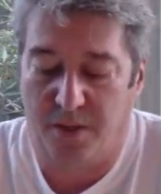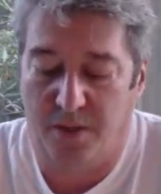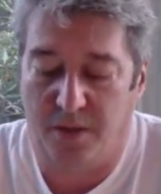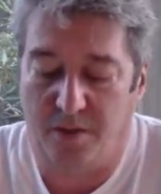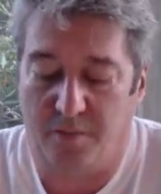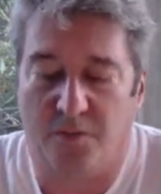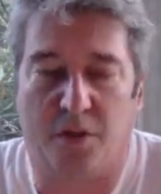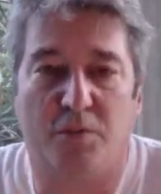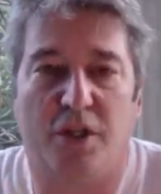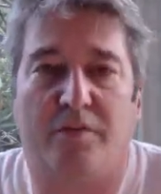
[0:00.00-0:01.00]
the
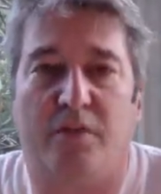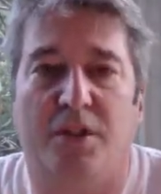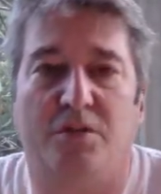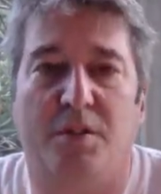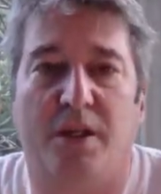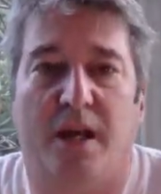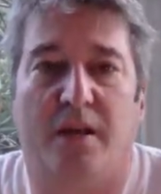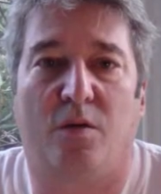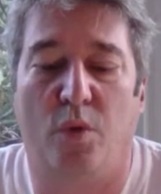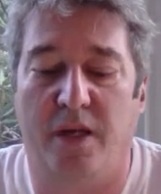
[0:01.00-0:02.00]
Phillip Jeffries
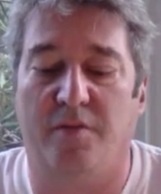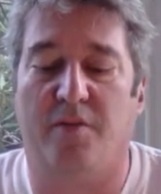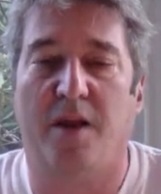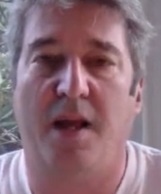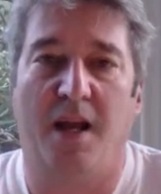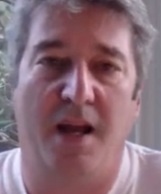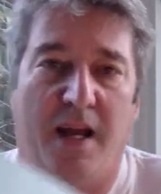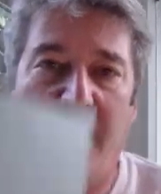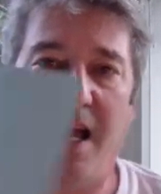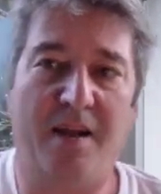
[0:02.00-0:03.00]
metallic weave.
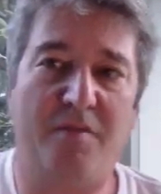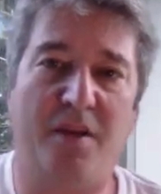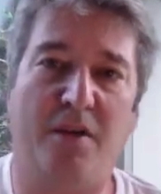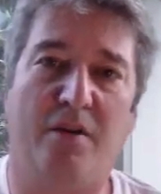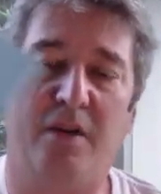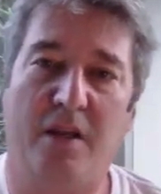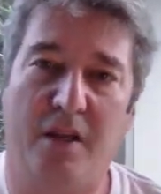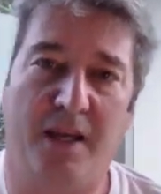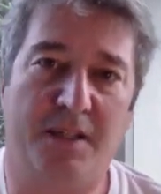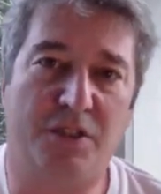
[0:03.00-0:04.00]
I have here
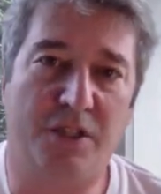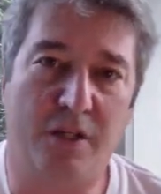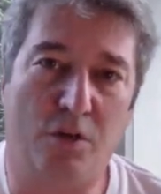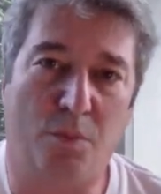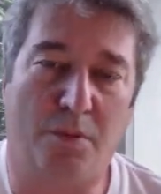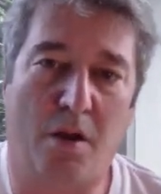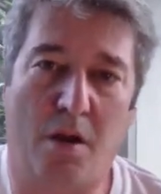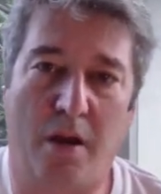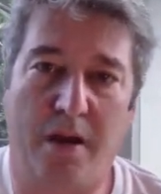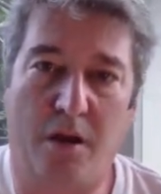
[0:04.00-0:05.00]
a single
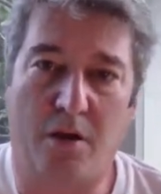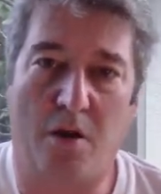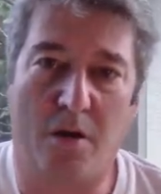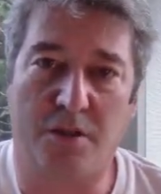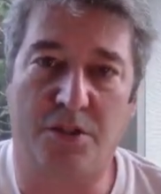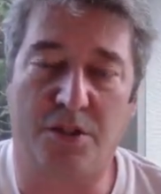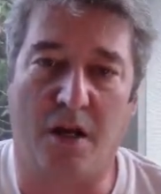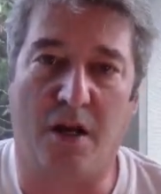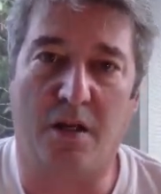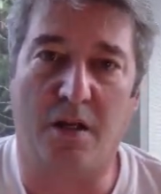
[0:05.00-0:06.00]
ply
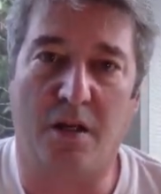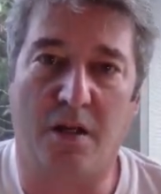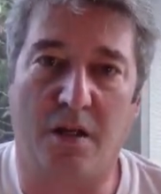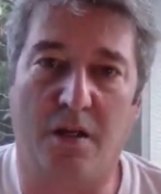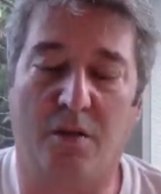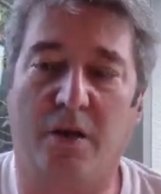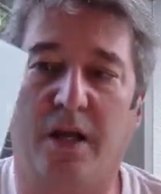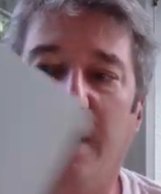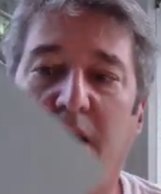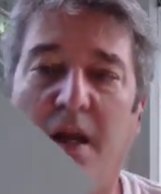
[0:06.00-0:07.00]
cardstock,
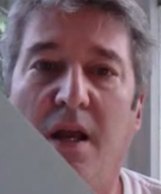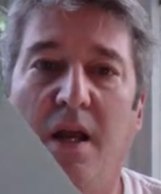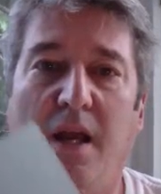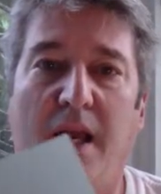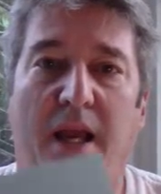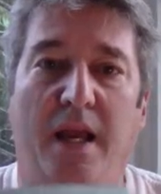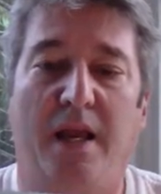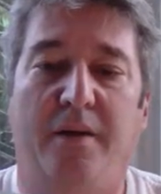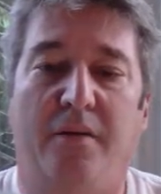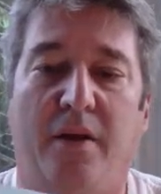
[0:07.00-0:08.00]
okay?
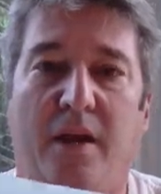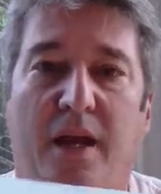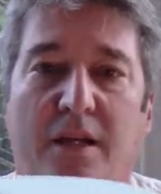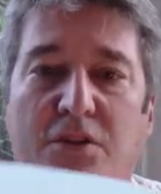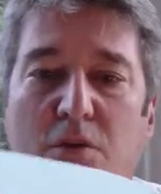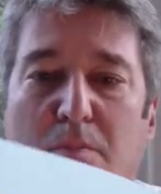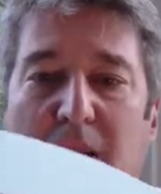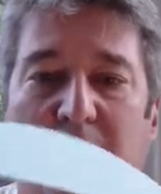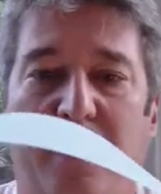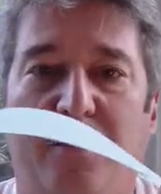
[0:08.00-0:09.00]
And as you
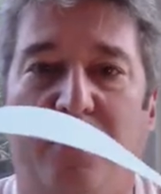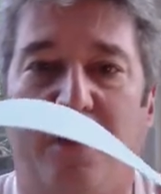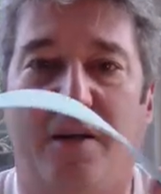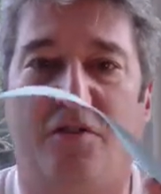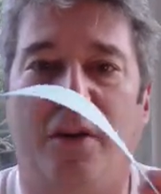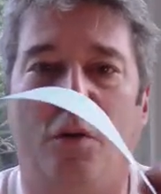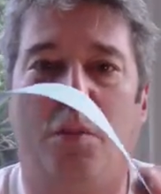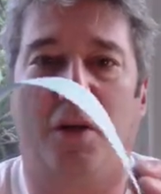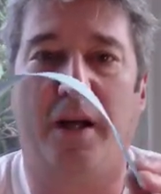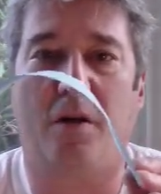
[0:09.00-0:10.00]
bend a single
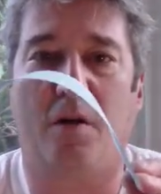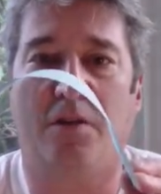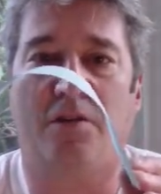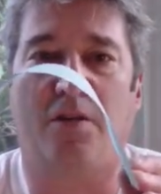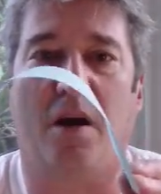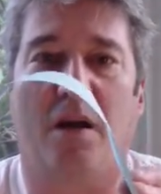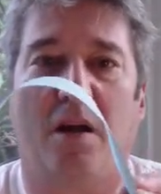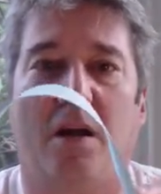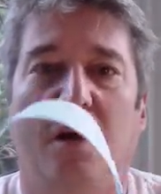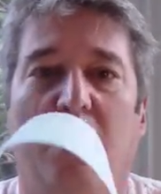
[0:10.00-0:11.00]
ply cardstock,
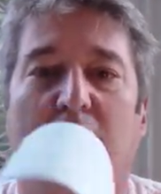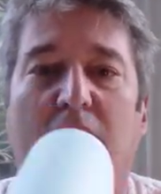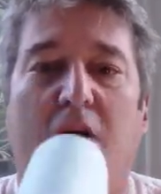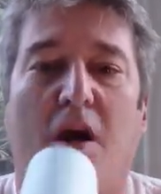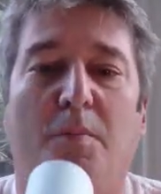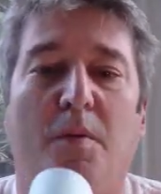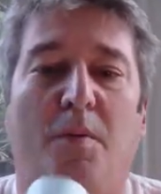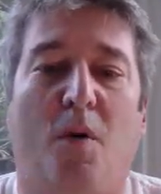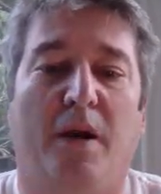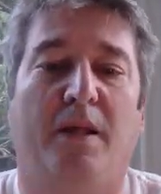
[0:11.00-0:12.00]
the upper
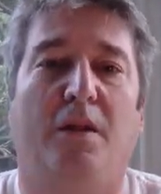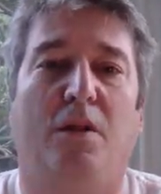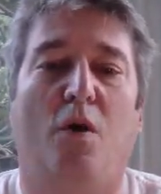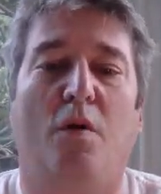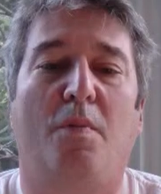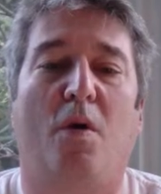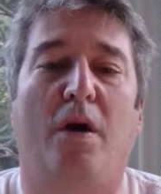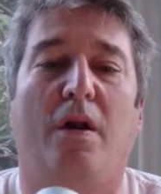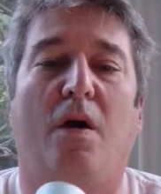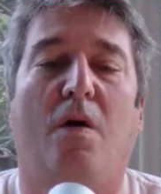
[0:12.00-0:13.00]
part and the lower
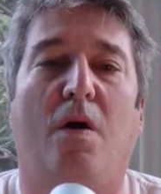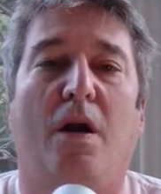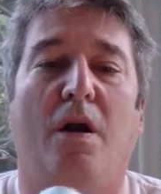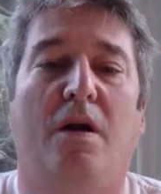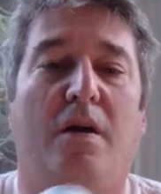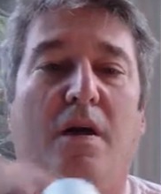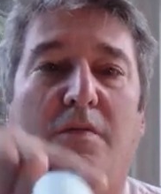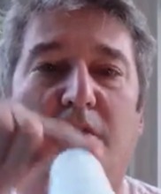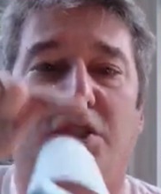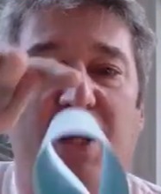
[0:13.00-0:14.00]
part are
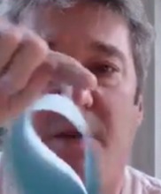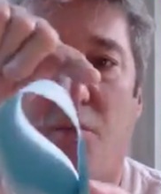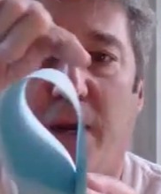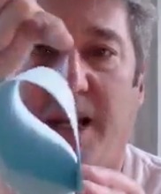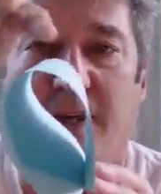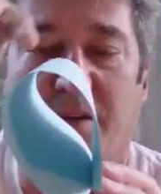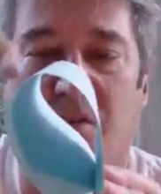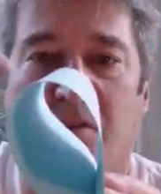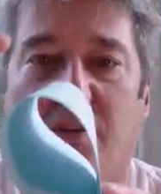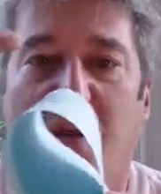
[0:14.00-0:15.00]
of the same
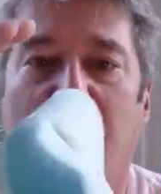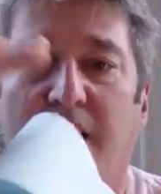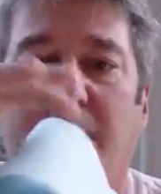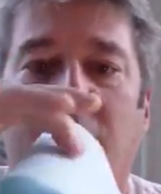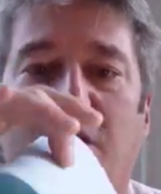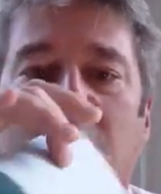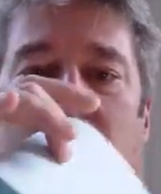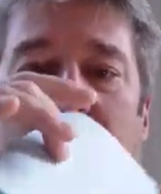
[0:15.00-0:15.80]
radius, and so